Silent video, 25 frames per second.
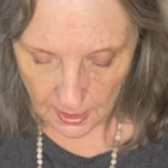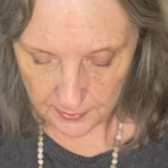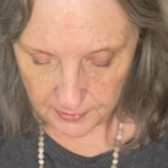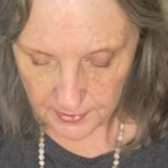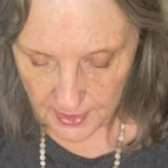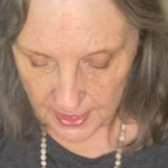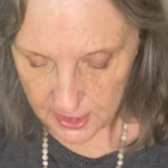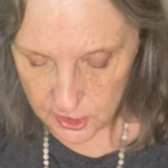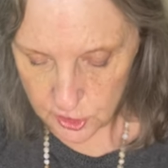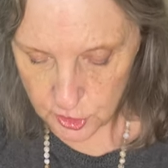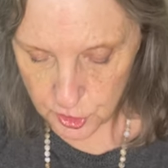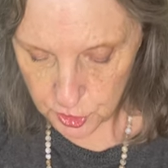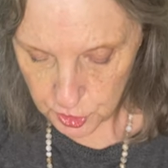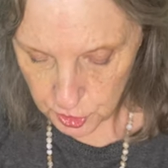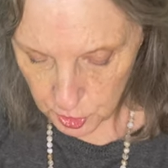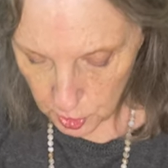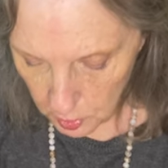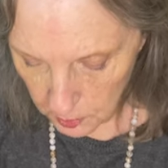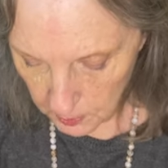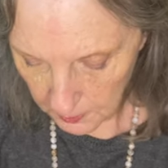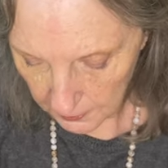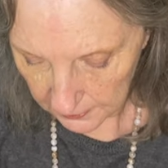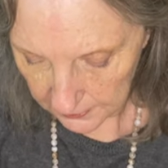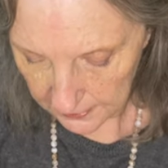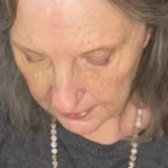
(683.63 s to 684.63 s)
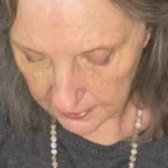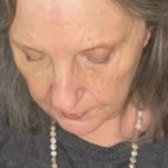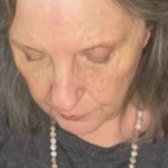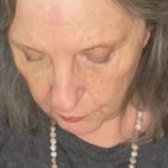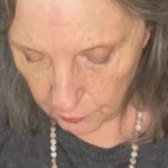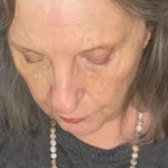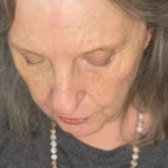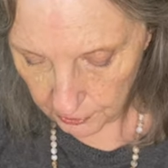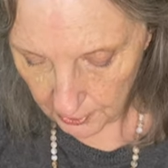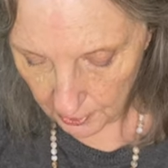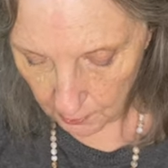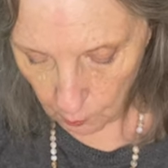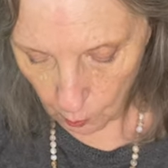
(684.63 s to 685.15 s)
They do
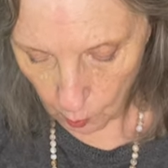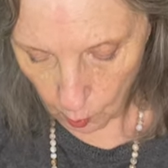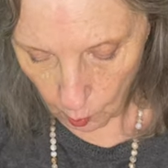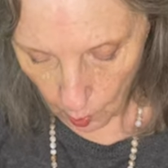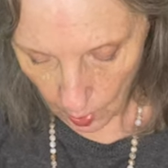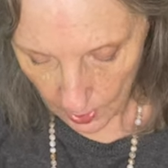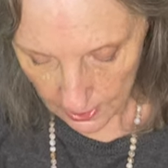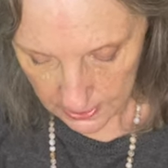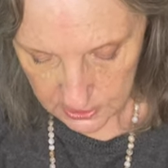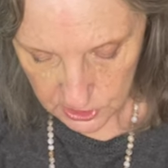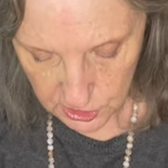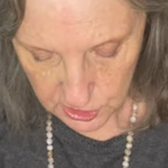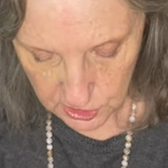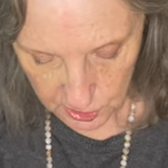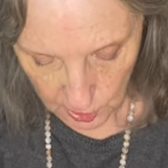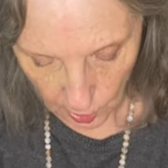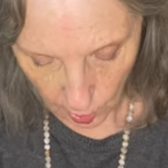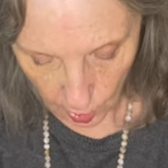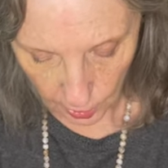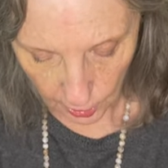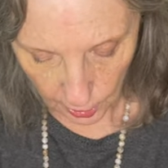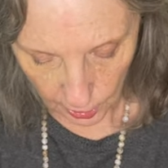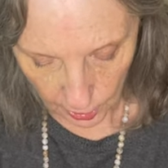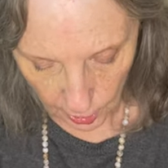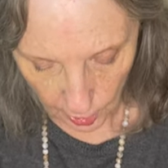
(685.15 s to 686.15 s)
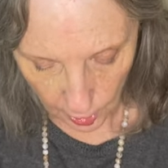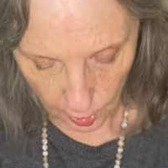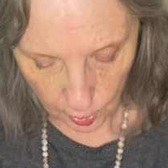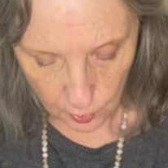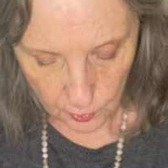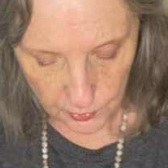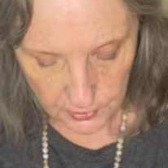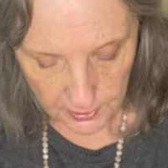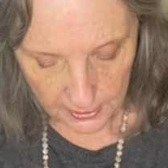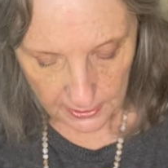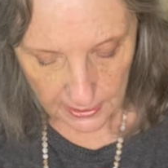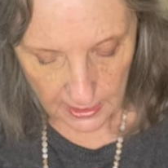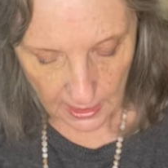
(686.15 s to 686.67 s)
believe that once, long ago,
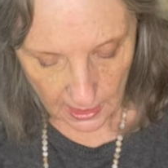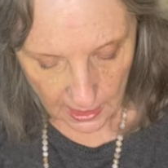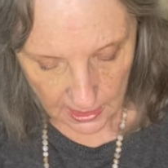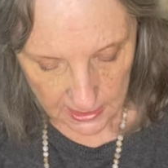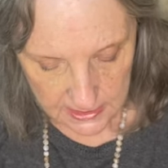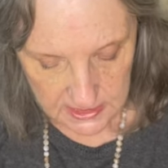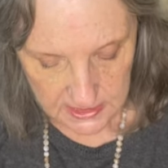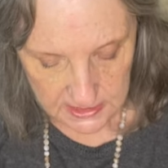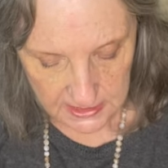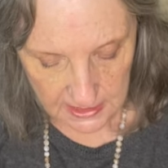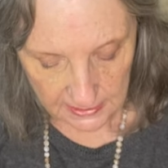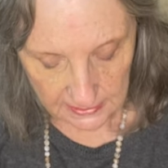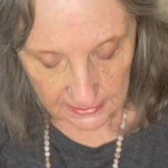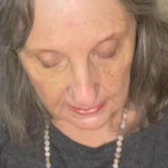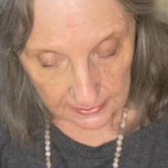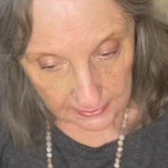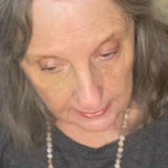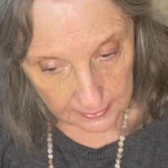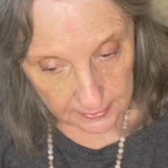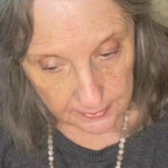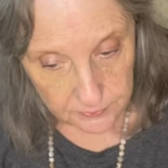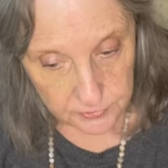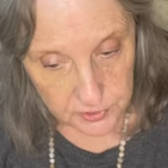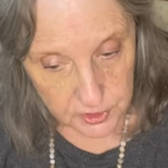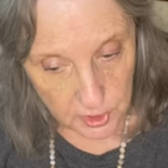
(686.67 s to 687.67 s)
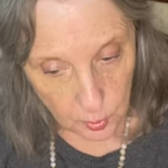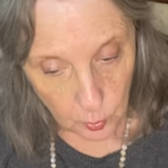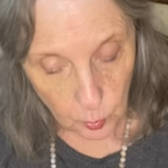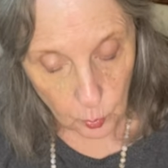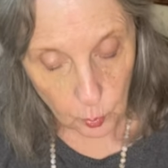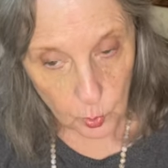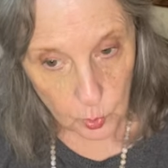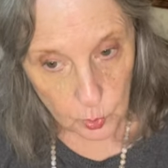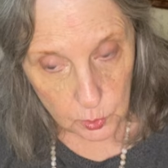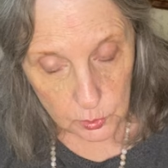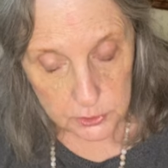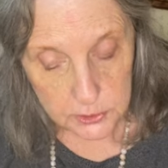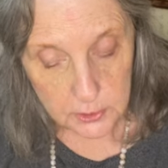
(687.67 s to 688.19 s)
the gods had lived and
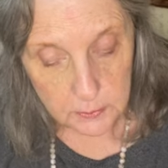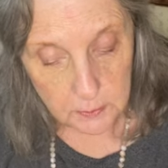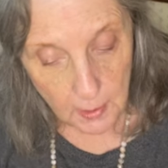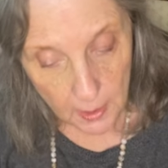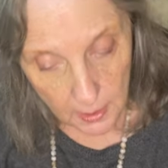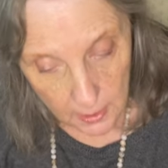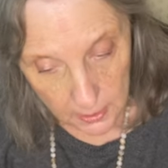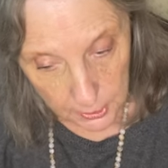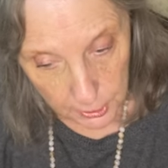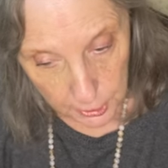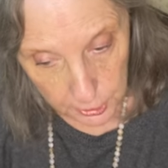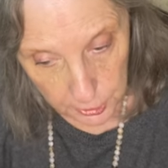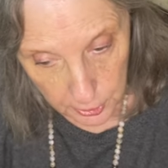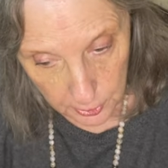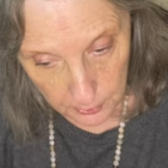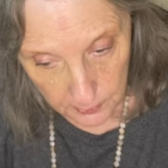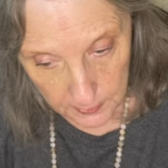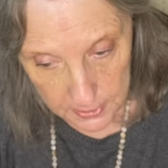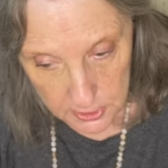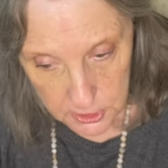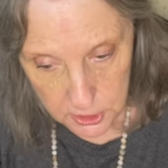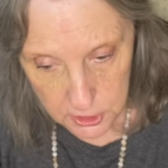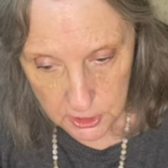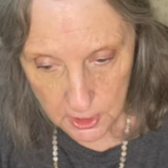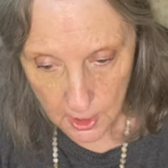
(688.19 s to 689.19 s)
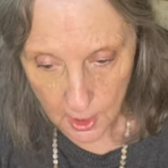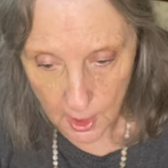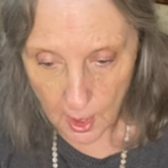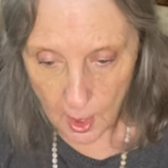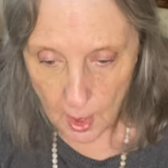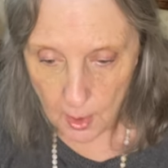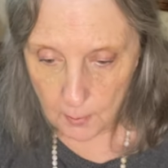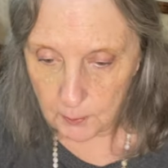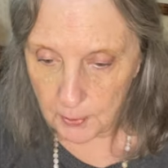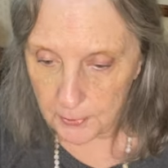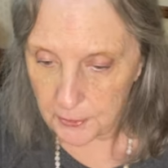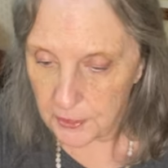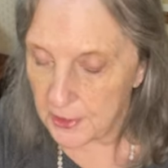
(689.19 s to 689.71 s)
ruled among humans,
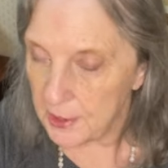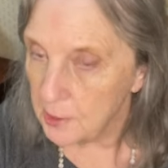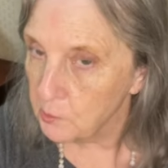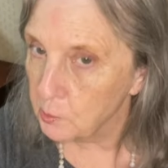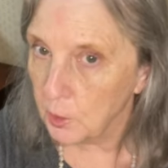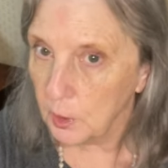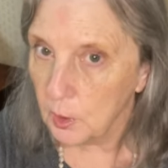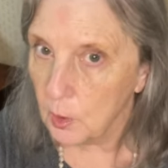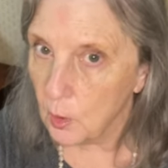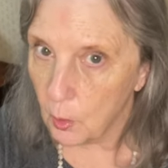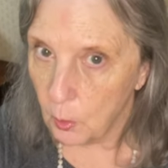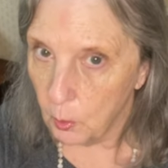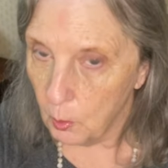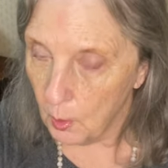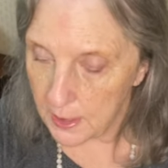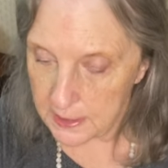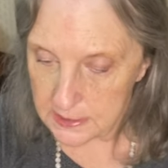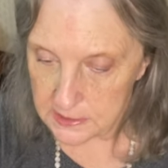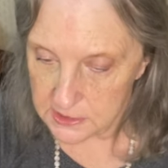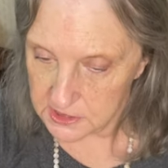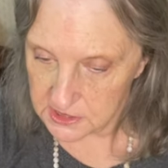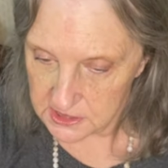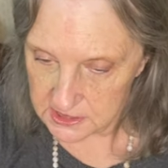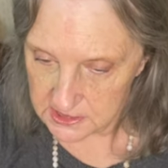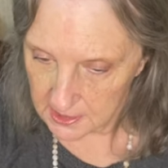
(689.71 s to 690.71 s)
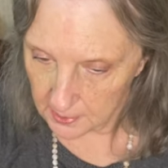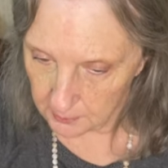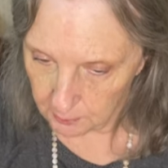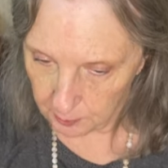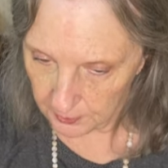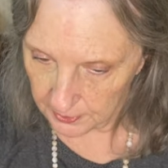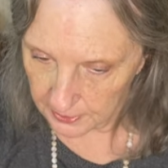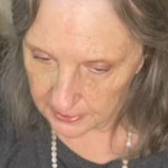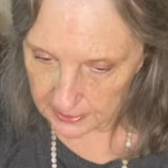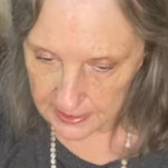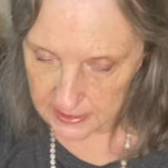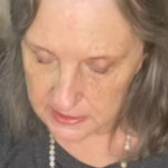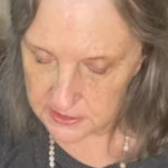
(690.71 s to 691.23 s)
but they were quite
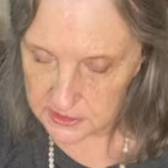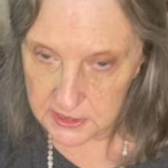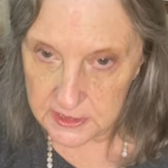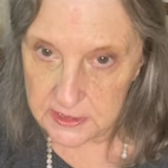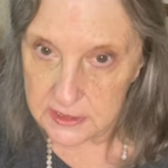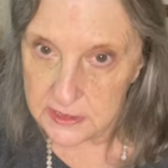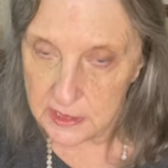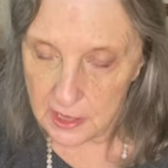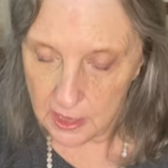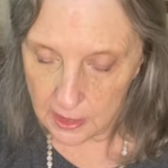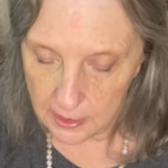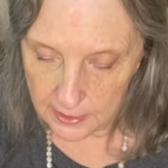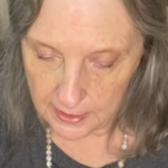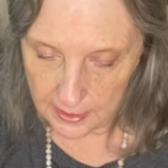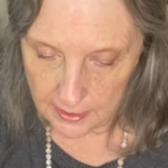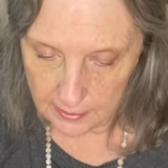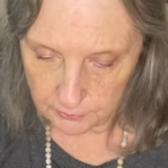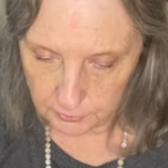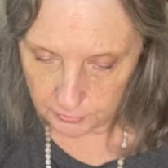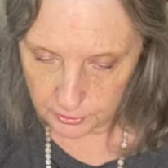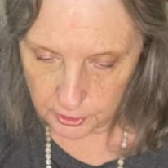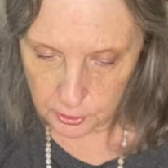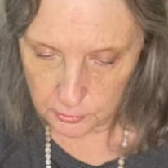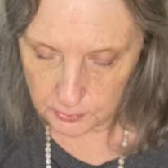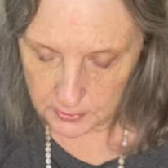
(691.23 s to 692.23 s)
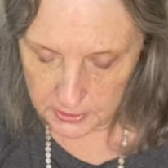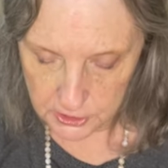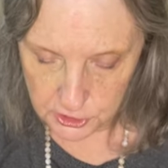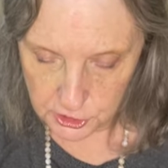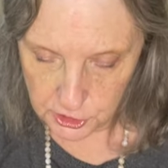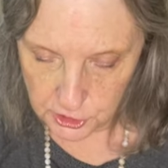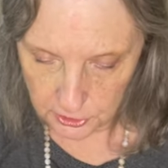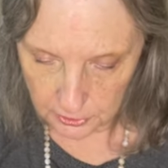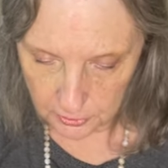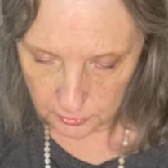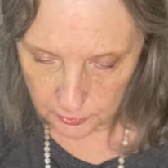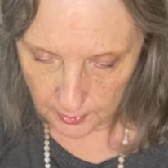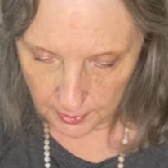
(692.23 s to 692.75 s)
separate and did not have human
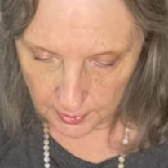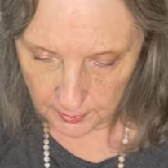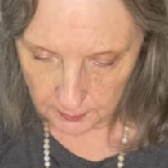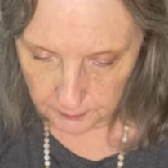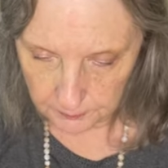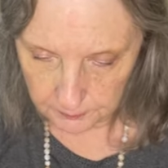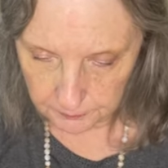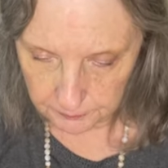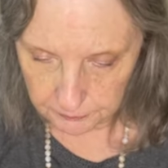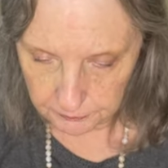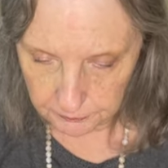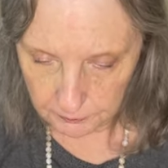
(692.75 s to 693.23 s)
children.